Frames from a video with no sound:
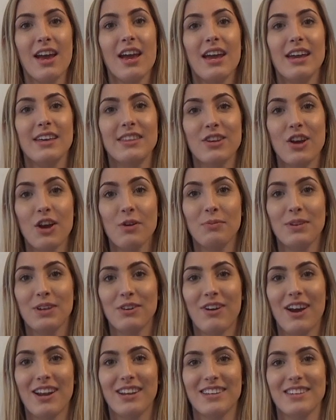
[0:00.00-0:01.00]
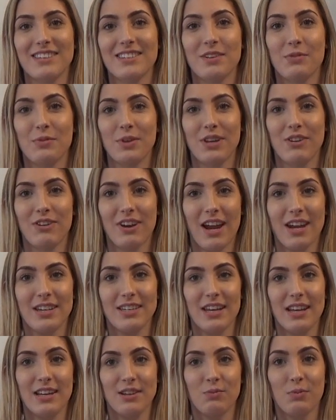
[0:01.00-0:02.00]
In the opening credits that we
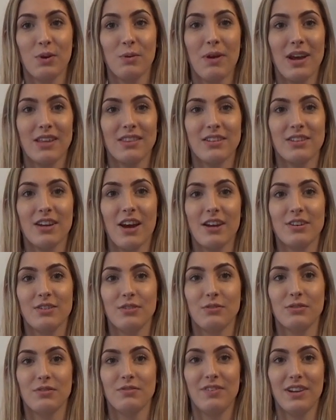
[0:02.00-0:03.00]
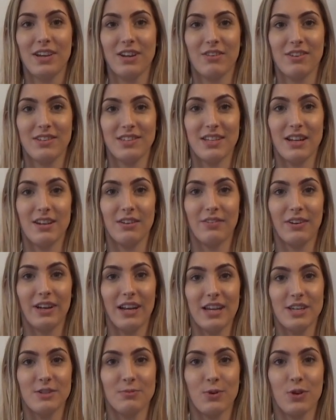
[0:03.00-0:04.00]
created, we made the titles flicker instead of
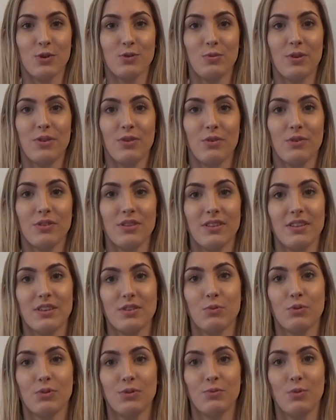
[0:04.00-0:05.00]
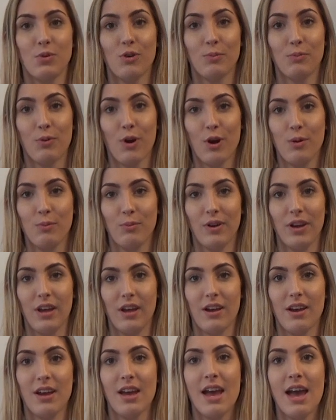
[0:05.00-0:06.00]
glitch because we thought that this was more
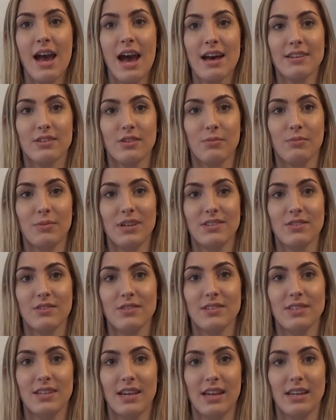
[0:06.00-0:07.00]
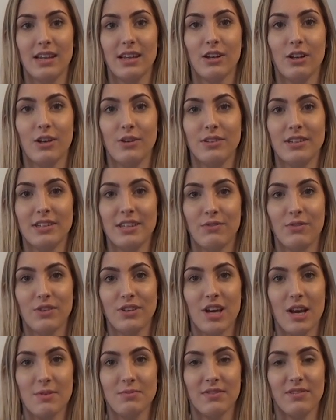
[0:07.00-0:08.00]
appropriate, as our mise-en-scene included
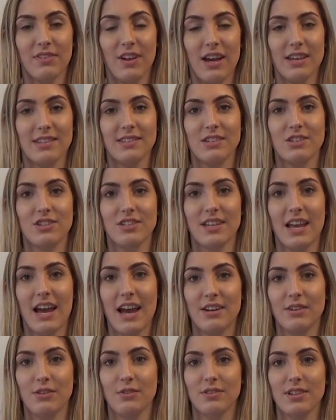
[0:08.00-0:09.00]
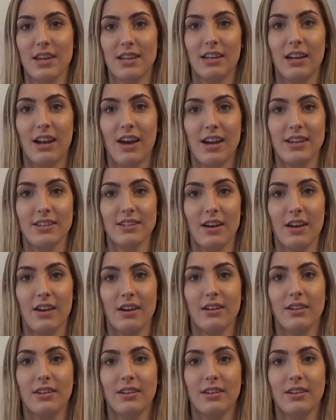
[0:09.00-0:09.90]
different types of lights such as candles and a lighter.